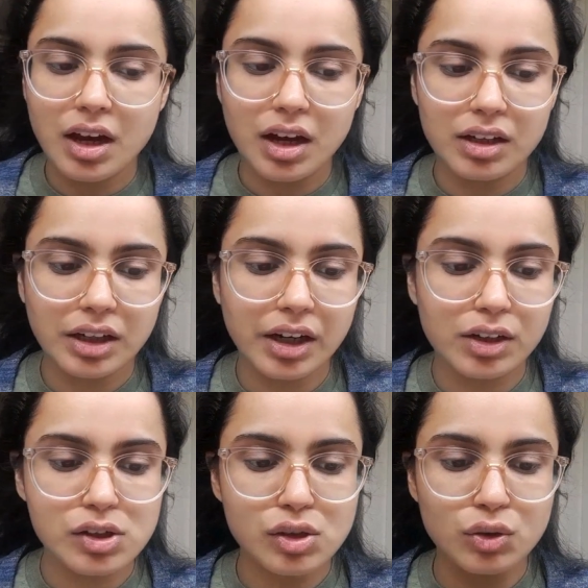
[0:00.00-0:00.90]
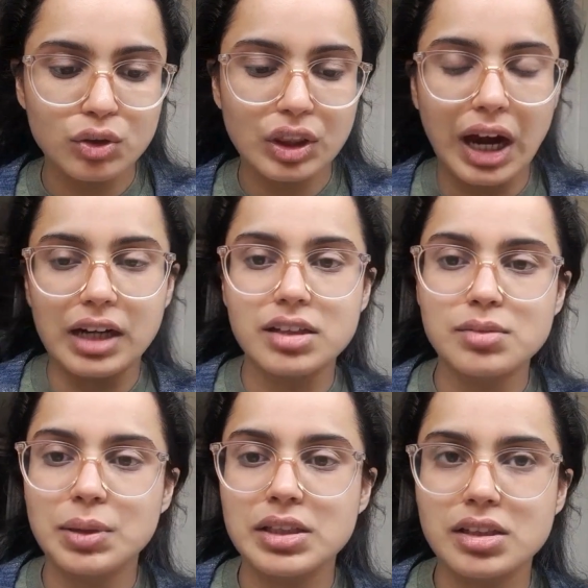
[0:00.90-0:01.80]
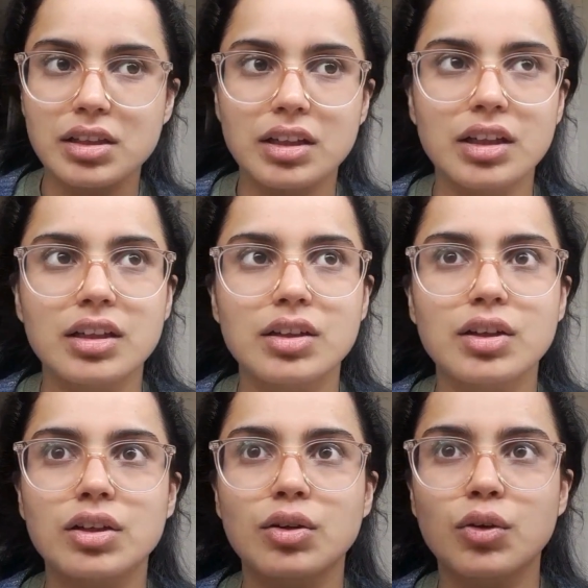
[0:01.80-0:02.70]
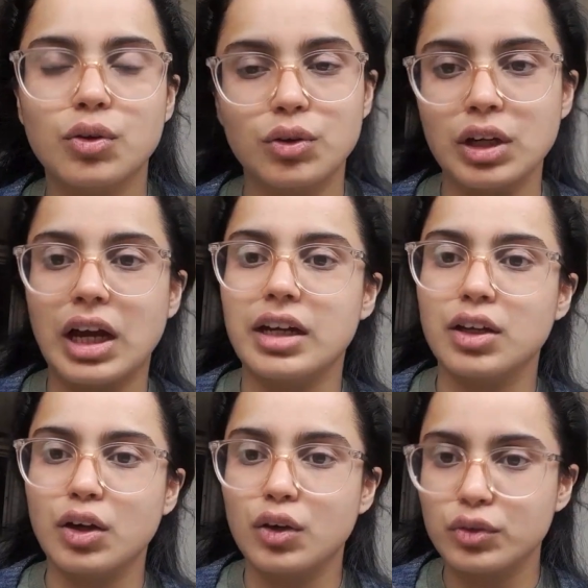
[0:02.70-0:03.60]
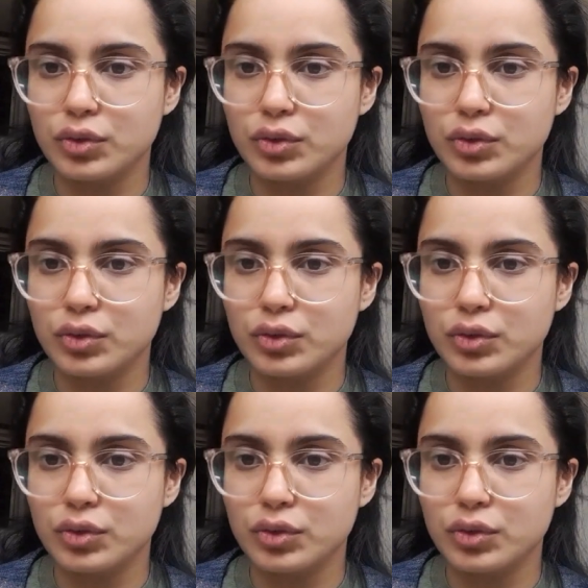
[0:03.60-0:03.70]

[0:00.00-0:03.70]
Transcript: Right, so that is basically the whole idea of